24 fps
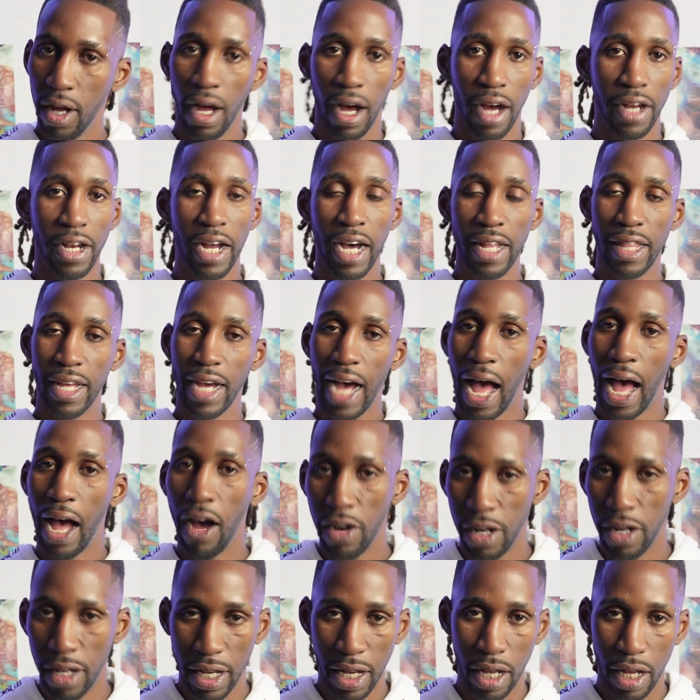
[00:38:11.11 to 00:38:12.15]
Another guy
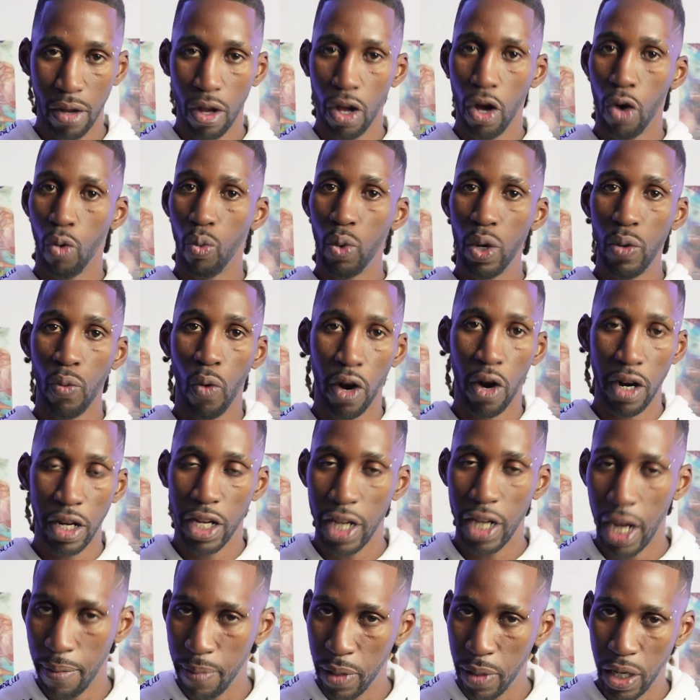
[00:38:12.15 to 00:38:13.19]
on the team, we won a
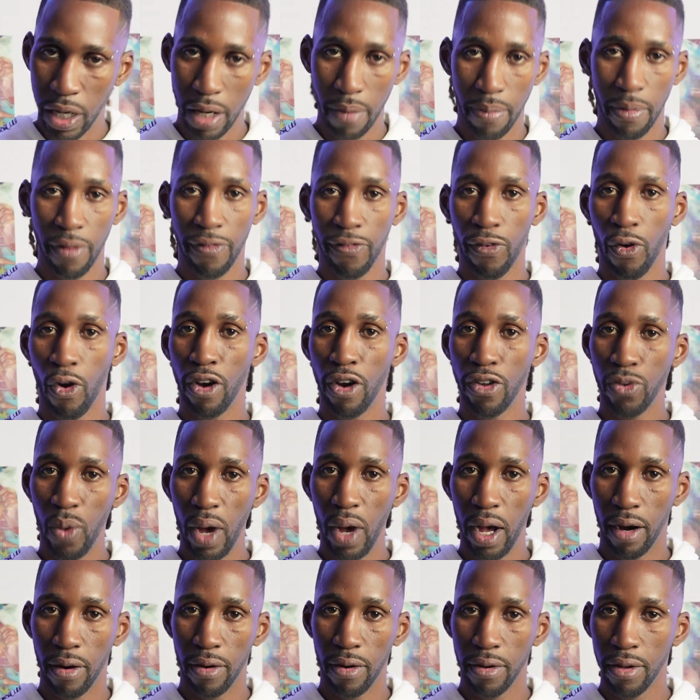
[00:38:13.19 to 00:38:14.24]
championship before as
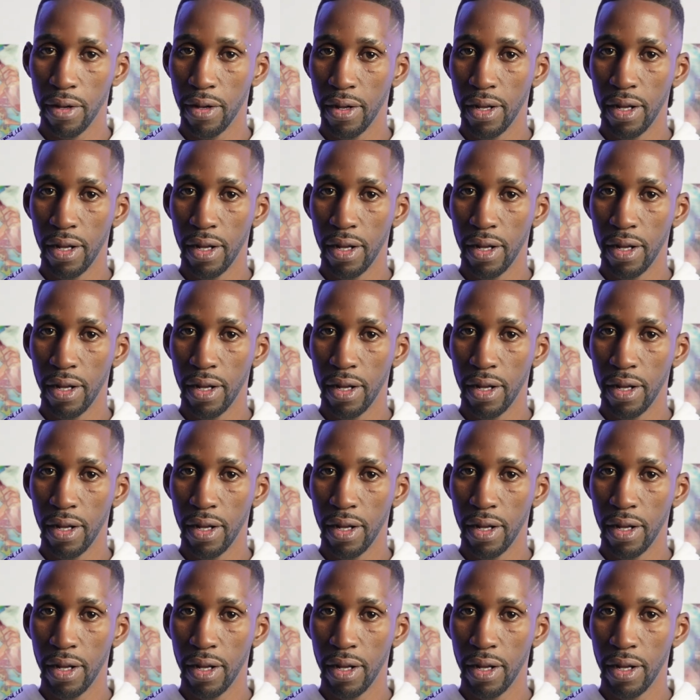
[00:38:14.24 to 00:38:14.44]
well.